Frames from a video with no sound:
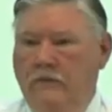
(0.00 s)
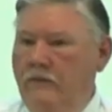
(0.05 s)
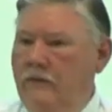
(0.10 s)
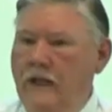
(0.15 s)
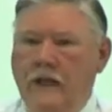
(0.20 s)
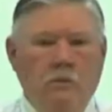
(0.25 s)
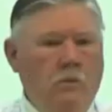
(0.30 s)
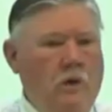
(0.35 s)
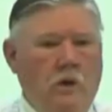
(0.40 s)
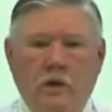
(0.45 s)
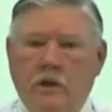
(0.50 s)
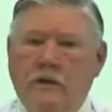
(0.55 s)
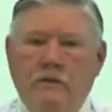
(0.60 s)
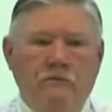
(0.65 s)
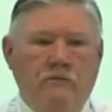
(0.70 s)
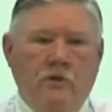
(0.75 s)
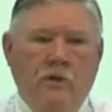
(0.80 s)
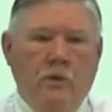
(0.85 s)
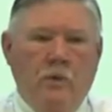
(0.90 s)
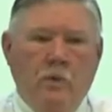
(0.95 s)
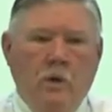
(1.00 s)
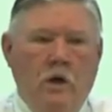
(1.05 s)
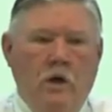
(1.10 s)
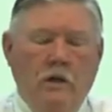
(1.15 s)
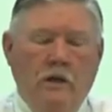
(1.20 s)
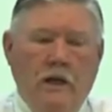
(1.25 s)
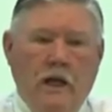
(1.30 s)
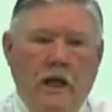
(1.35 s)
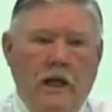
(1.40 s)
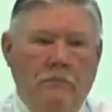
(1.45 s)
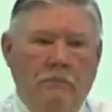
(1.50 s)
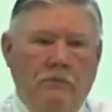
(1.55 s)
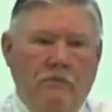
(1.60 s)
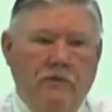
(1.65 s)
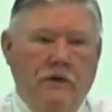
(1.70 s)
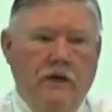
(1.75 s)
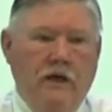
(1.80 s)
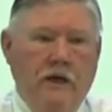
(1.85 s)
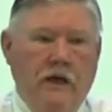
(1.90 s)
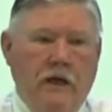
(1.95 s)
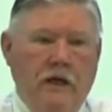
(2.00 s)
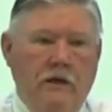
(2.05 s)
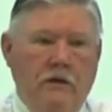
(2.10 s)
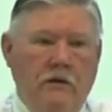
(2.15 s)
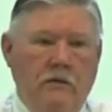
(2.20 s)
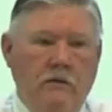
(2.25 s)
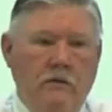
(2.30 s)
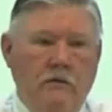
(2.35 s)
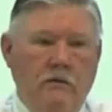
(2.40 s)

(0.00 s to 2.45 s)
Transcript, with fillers: They were looking for the wrong type of God.